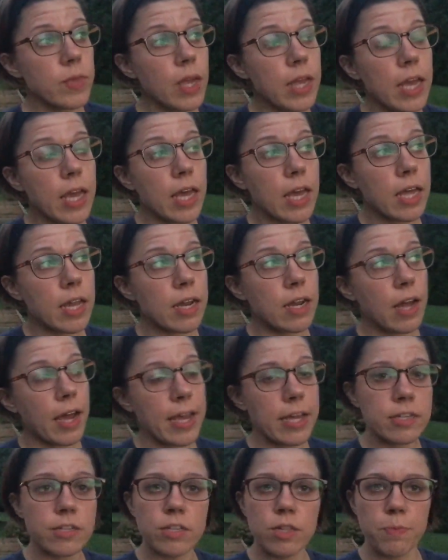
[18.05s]
and I
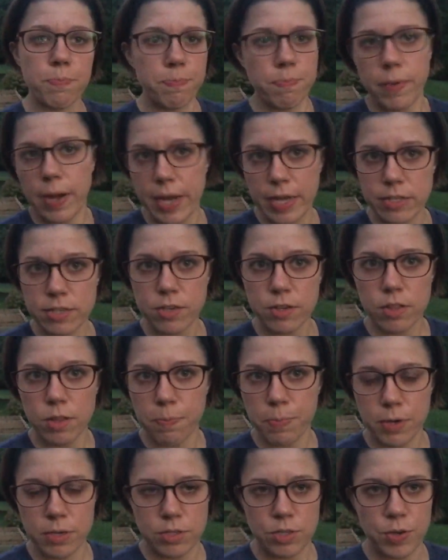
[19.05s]
answered
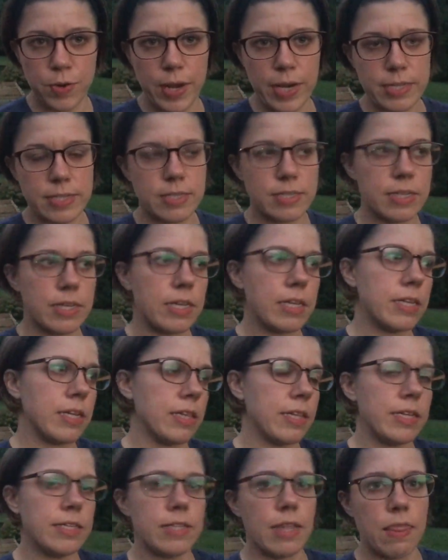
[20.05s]
the person who asked it,
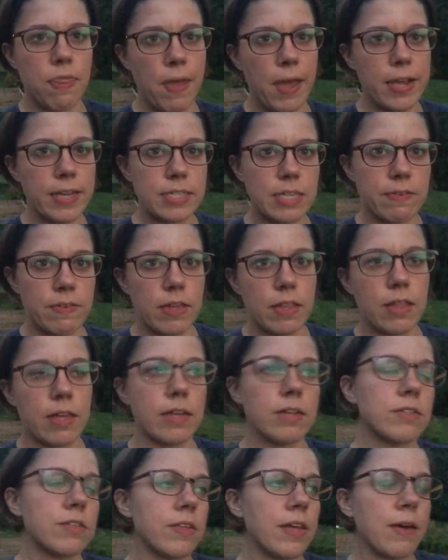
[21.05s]
and they said thanks and
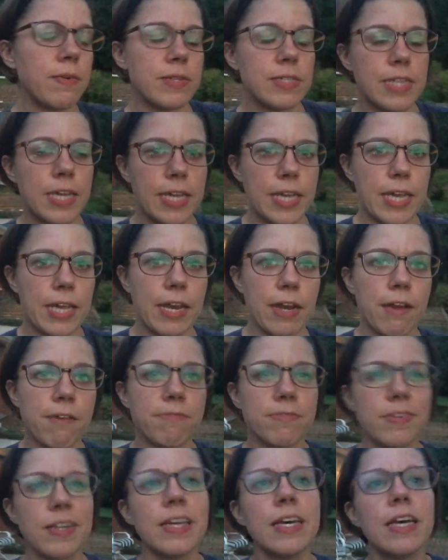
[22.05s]
everything. So that was taken care of.